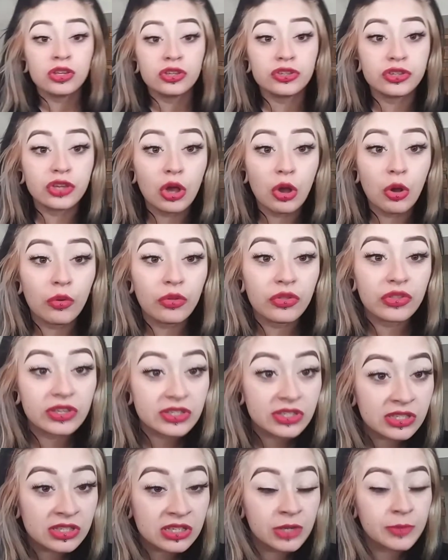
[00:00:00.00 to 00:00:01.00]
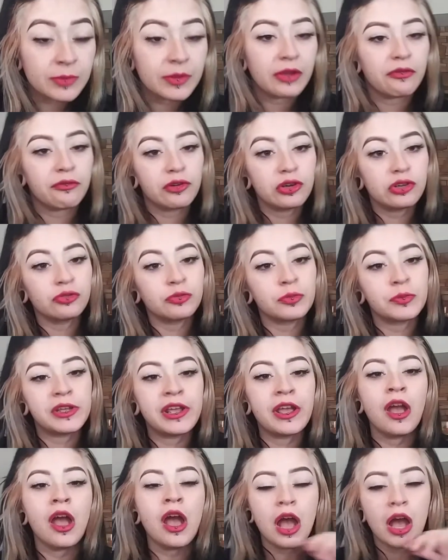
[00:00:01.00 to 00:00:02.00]
so this is going to be a first for
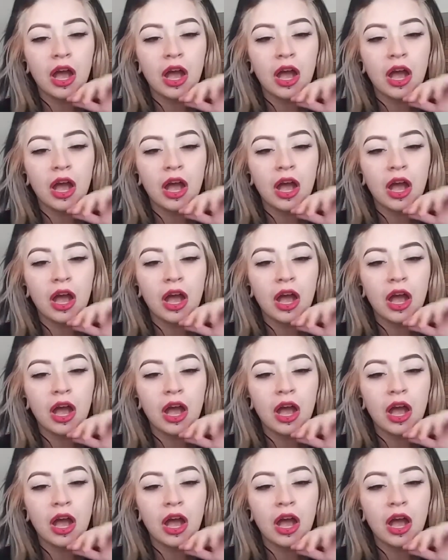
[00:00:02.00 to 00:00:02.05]
me.